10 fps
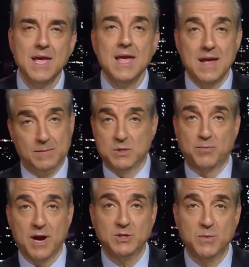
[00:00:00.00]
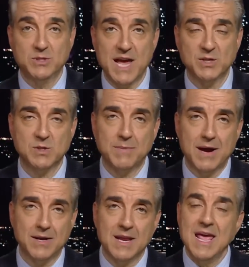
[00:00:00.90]
I'm surprised he was asked
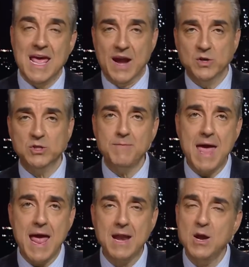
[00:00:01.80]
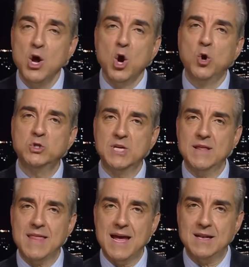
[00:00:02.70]
about it. Here's a man who
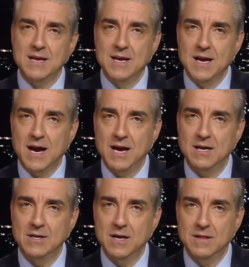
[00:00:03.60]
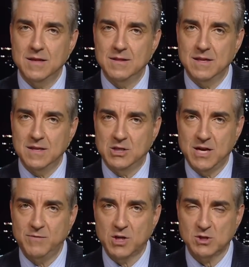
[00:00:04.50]
said that uh, uh the, the, the
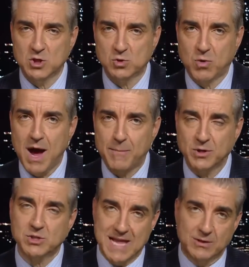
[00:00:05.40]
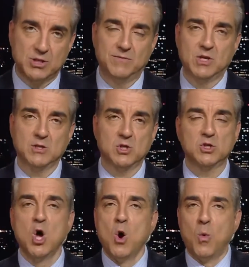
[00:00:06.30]
Chief Justice Roberts, now Chief Justice,
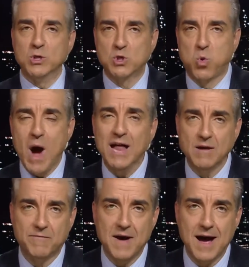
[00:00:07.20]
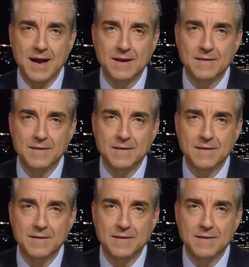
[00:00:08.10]
was qualified,